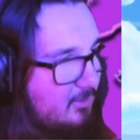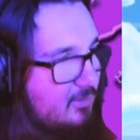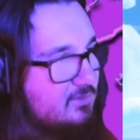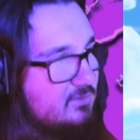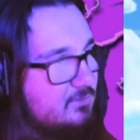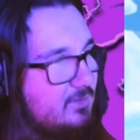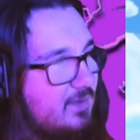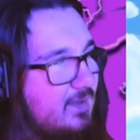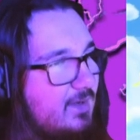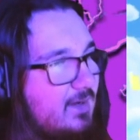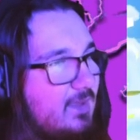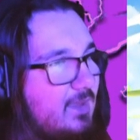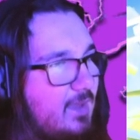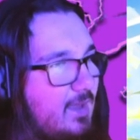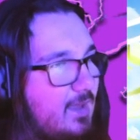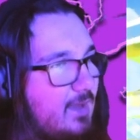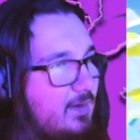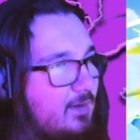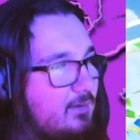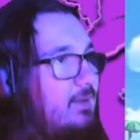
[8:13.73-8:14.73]
we're doing it
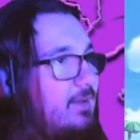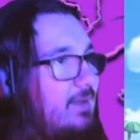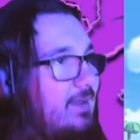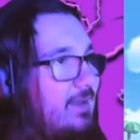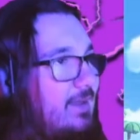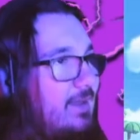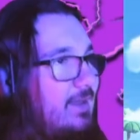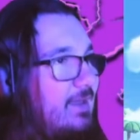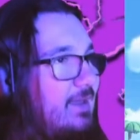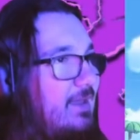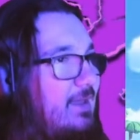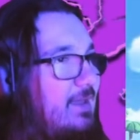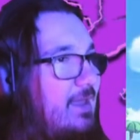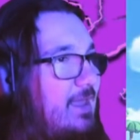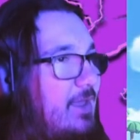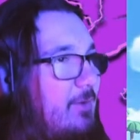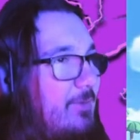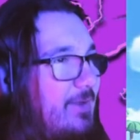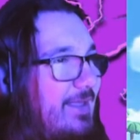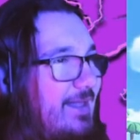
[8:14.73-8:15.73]
again.
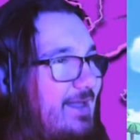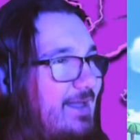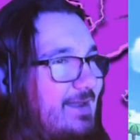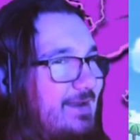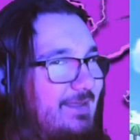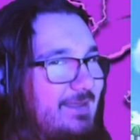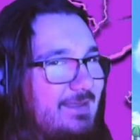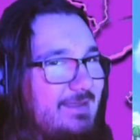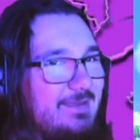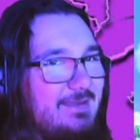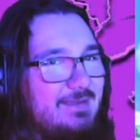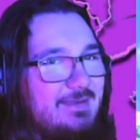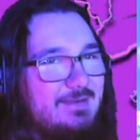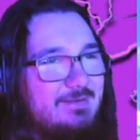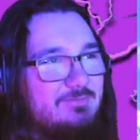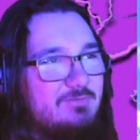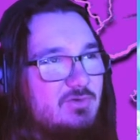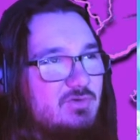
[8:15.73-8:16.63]
Hey, we got it!